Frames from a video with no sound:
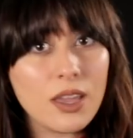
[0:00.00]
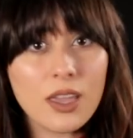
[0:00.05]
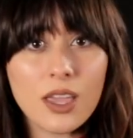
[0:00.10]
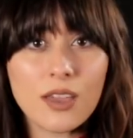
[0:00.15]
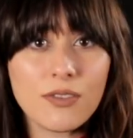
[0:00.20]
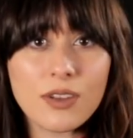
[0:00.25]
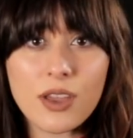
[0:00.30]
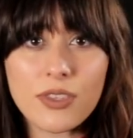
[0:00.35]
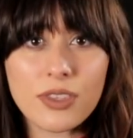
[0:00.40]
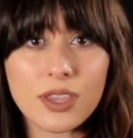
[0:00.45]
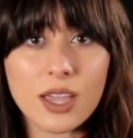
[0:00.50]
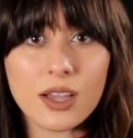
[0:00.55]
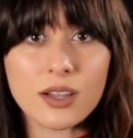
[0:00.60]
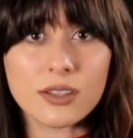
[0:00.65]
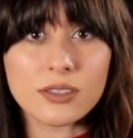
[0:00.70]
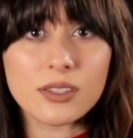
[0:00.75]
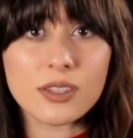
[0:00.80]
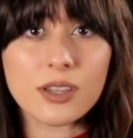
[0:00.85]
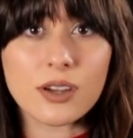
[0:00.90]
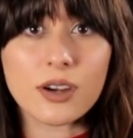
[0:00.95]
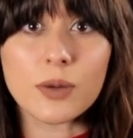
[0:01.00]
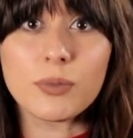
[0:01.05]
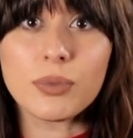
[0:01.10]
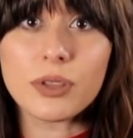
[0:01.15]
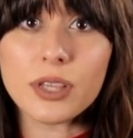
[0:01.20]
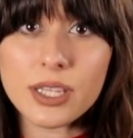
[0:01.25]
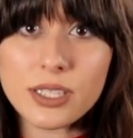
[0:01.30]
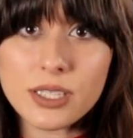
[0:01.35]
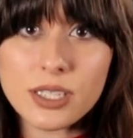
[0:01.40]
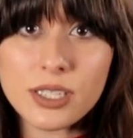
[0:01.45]
If nothing else, there are
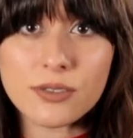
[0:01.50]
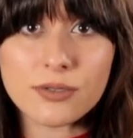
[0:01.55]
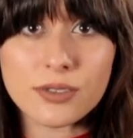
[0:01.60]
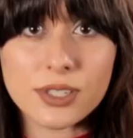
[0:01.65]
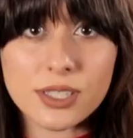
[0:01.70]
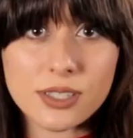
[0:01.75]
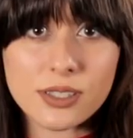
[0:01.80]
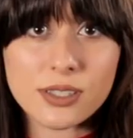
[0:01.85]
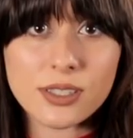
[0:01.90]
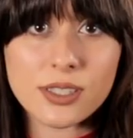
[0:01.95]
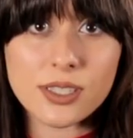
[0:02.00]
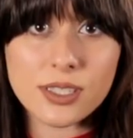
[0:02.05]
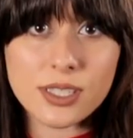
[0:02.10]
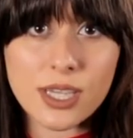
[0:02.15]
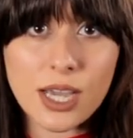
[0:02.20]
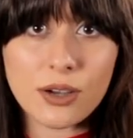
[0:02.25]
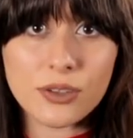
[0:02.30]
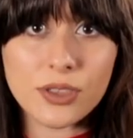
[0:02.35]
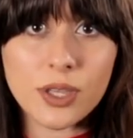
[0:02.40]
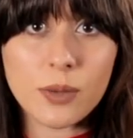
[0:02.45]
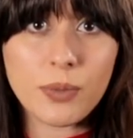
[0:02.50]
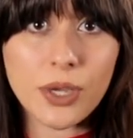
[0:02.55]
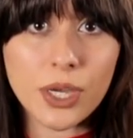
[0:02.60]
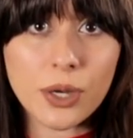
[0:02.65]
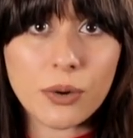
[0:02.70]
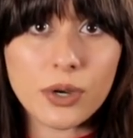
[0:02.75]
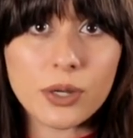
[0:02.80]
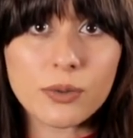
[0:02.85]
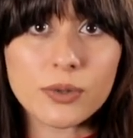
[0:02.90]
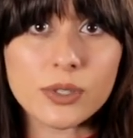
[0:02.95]
plenty of reasons to doubt that
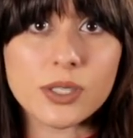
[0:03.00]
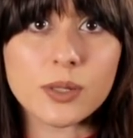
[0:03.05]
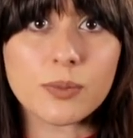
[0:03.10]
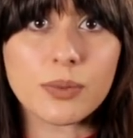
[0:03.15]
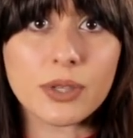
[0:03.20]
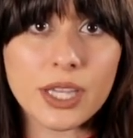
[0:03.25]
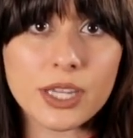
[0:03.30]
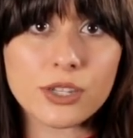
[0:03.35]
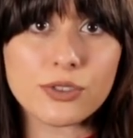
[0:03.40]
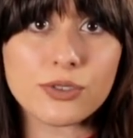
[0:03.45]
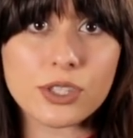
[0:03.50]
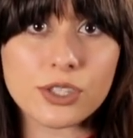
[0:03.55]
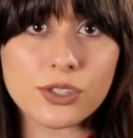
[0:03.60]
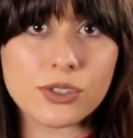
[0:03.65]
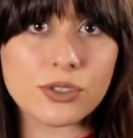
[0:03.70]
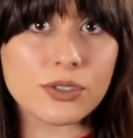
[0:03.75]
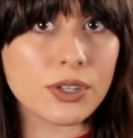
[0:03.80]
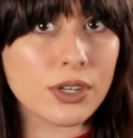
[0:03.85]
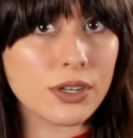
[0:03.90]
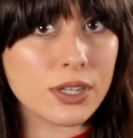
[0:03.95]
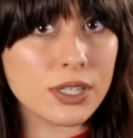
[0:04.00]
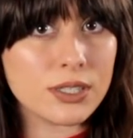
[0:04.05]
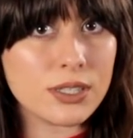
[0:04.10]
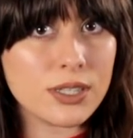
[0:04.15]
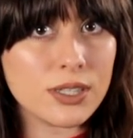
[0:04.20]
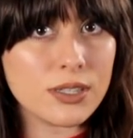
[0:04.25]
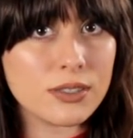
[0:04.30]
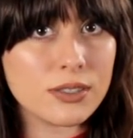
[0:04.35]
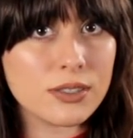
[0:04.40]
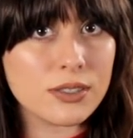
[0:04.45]
Bitcoin will supplant traditional
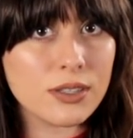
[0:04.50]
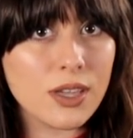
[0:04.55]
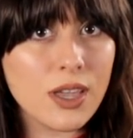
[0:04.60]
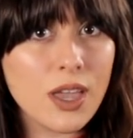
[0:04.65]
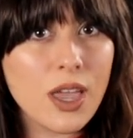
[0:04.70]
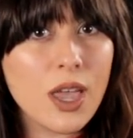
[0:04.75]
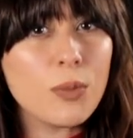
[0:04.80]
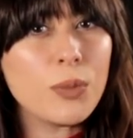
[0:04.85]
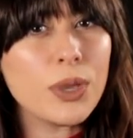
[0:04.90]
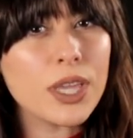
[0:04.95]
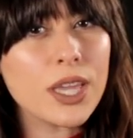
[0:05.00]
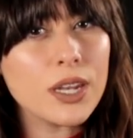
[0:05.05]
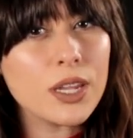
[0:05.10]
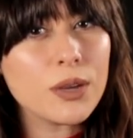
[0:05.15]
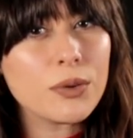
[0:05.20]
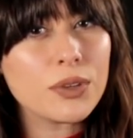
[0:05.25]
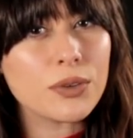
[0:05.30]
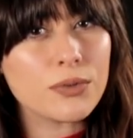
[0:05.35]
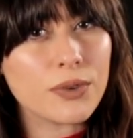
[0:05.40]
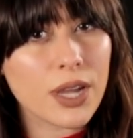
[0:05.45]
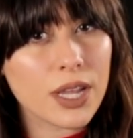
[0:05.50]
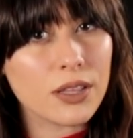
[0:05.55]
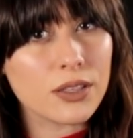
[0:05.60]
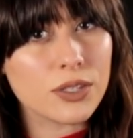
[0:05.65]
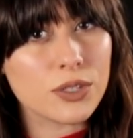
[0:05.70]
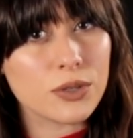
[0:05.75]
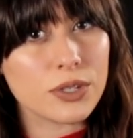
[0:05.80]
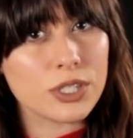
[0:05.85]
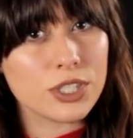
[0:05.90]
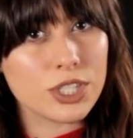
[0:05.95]
currencies, beginning with the
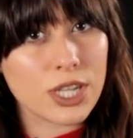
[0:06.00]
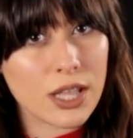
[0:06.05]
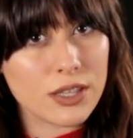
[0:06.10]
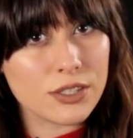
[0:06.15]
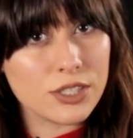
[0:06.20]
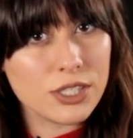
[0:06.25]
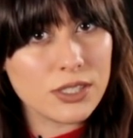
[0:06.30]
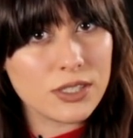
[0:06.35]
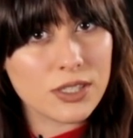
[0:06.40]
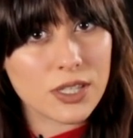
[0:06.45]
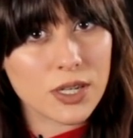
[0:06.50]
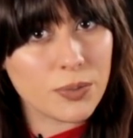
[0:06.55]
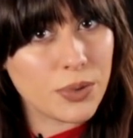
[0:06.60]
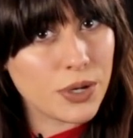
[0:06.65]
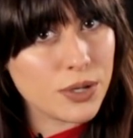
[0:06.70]
regulatory challenges that it